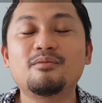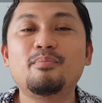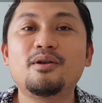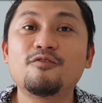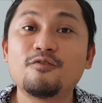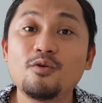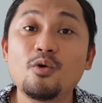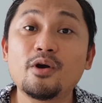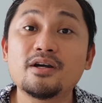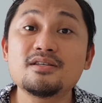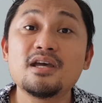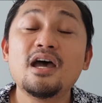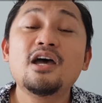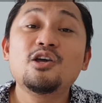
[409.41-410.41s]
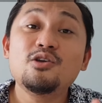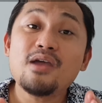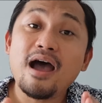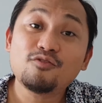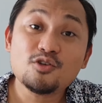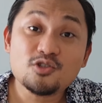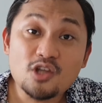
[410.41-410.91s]
But of course, you
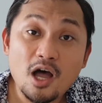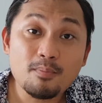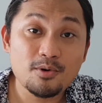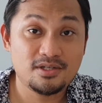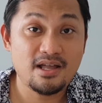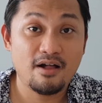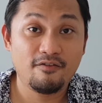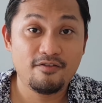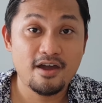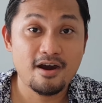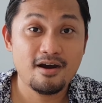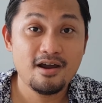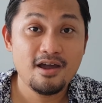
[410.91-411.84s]
have to stop yourself there.